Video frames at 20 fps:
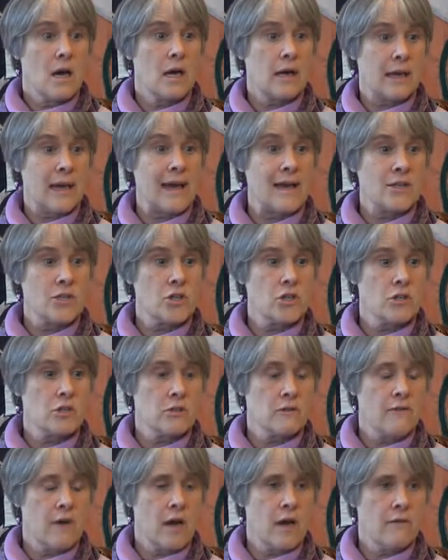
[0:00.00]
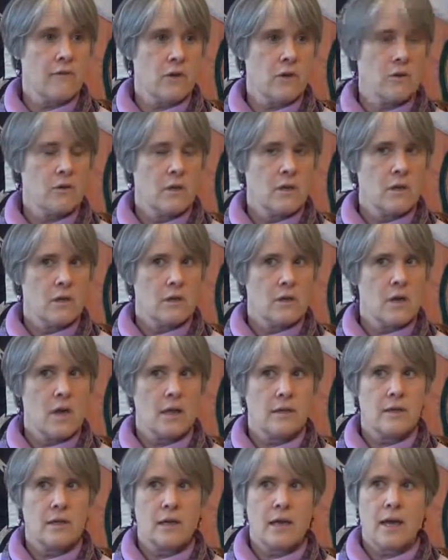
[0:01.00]
cancer survivor.
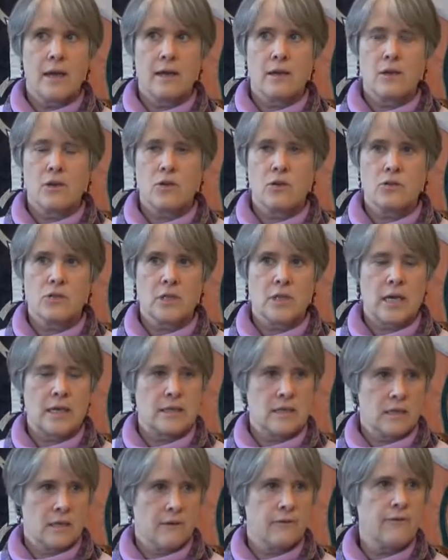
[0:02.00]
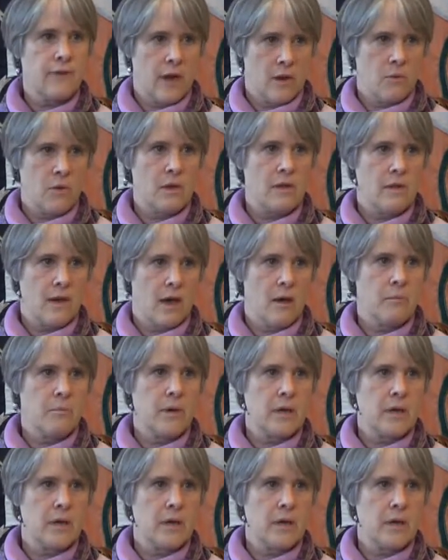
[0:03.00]
Not that I usually identify with that,